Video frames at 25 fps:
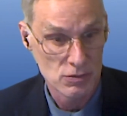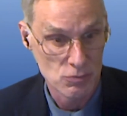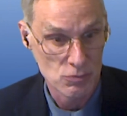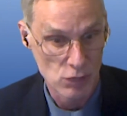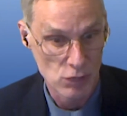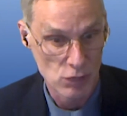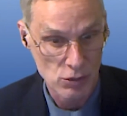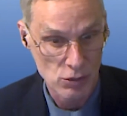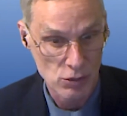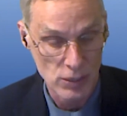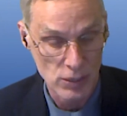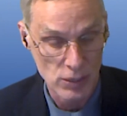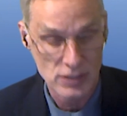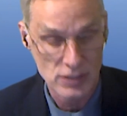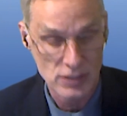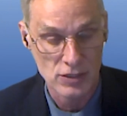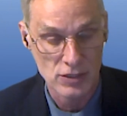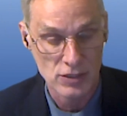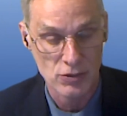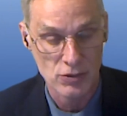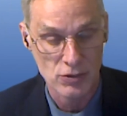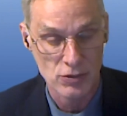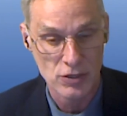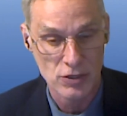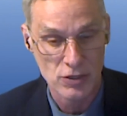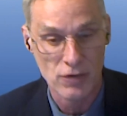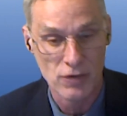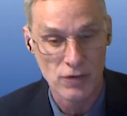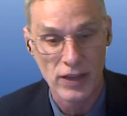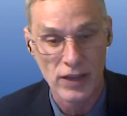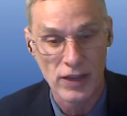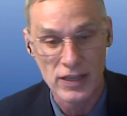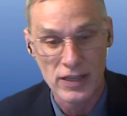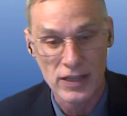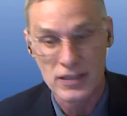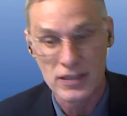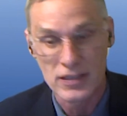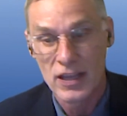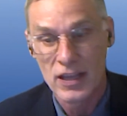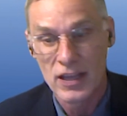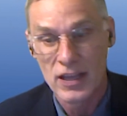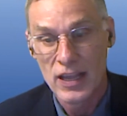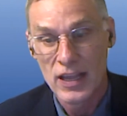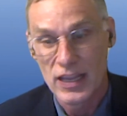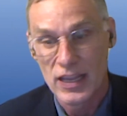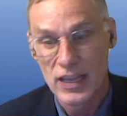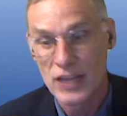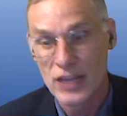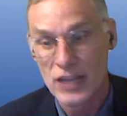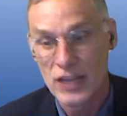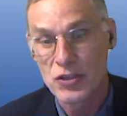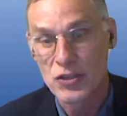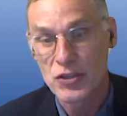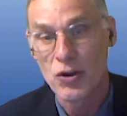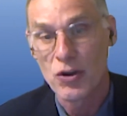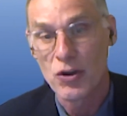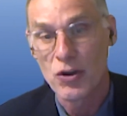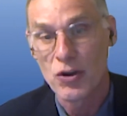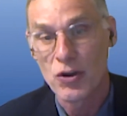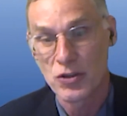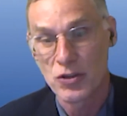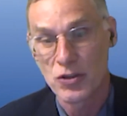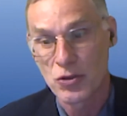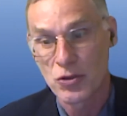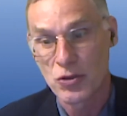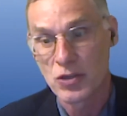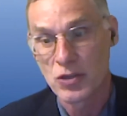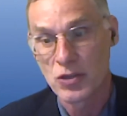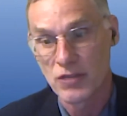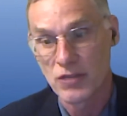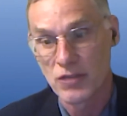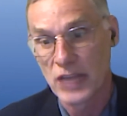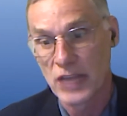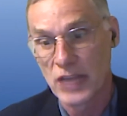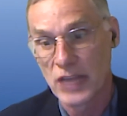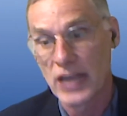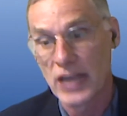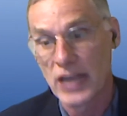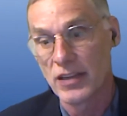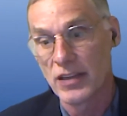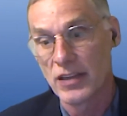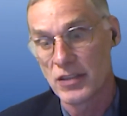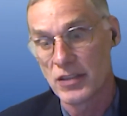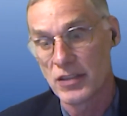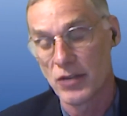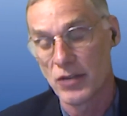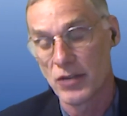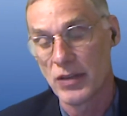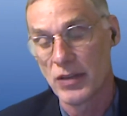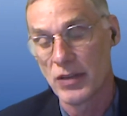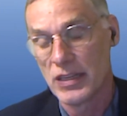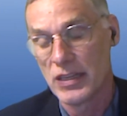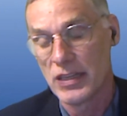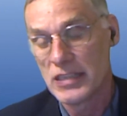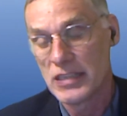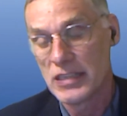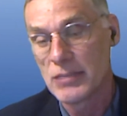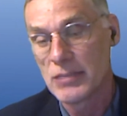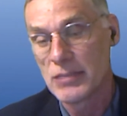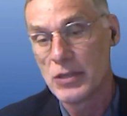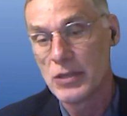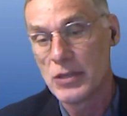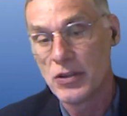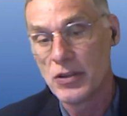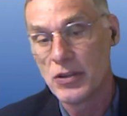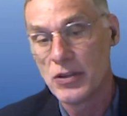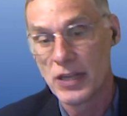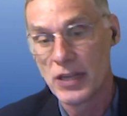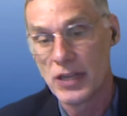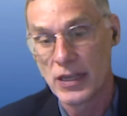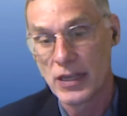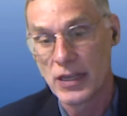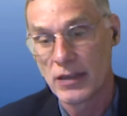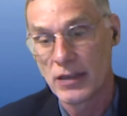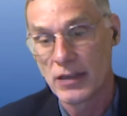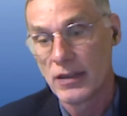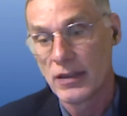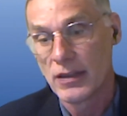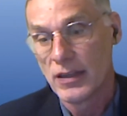request to do a survey is there another source of data? So it needs to be unique.